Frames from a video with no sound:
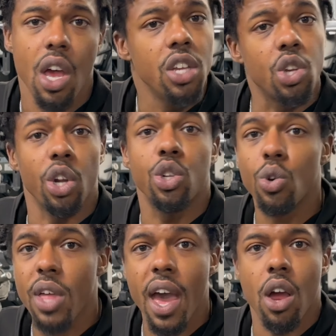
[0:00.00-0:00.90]
So to do
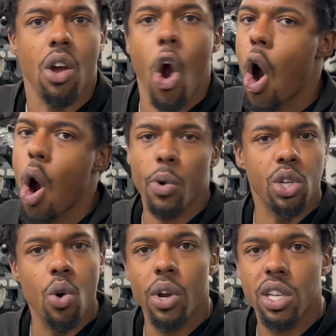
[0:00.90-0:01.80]
that, all we're
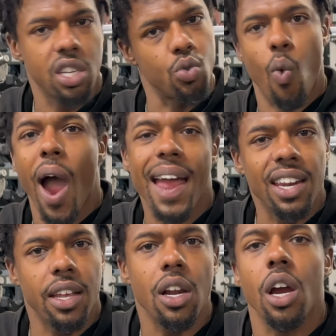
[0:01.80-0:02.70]
doing is just
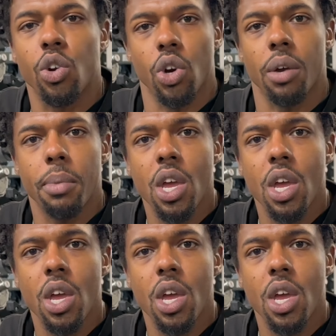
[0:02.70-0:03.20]
widening our grip.